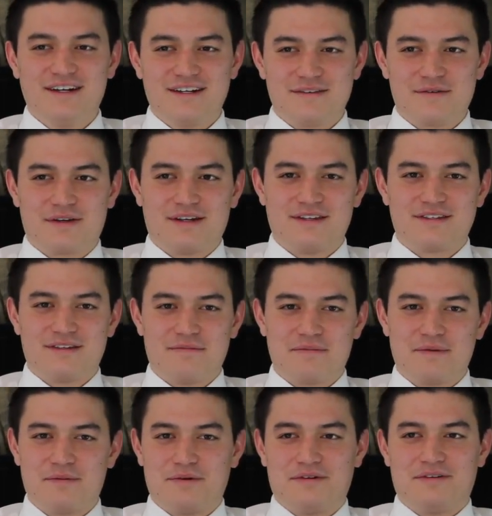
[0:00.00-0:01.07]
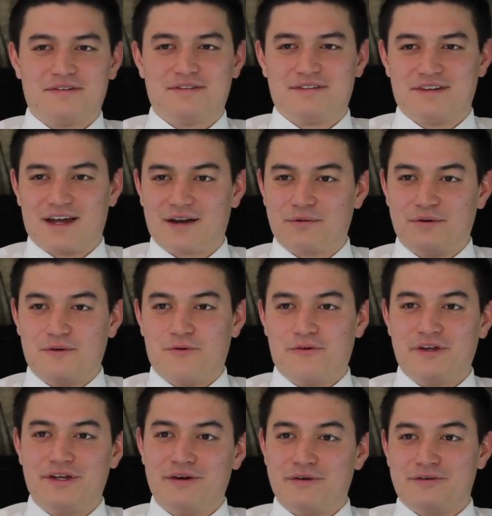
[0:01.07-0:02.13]
just because some people will
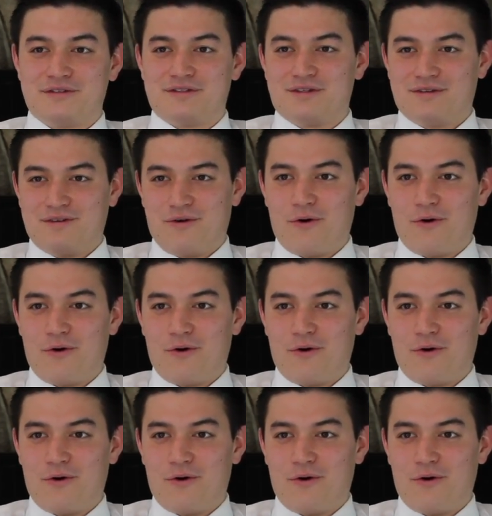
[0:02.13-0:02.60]
reuse